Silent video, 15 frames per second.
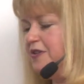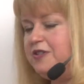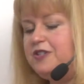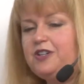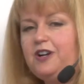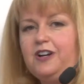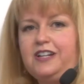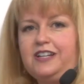
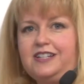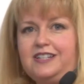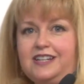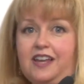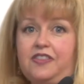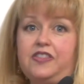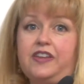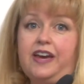started to
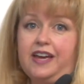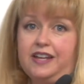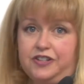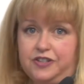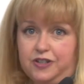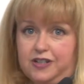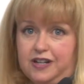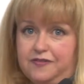get the head
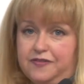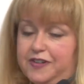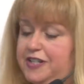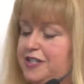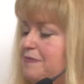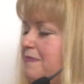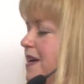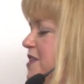
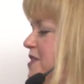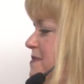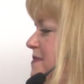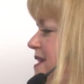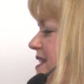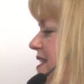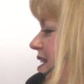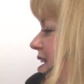circumference
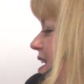measurement,